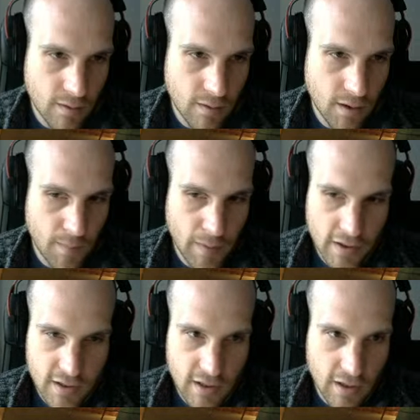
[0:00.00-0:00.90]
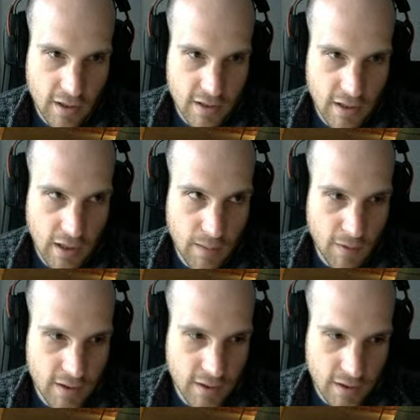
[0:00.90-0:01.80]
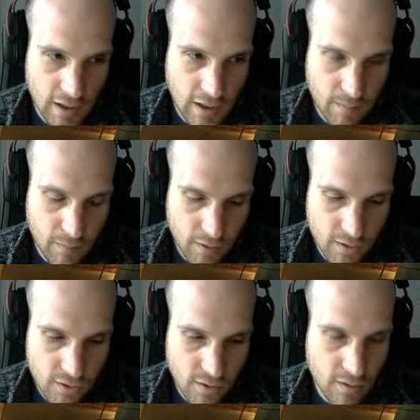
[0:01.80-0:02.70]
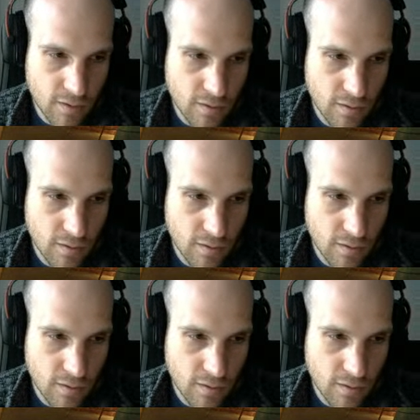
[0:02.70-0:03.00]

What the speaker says: Our magazine has limited ammunition.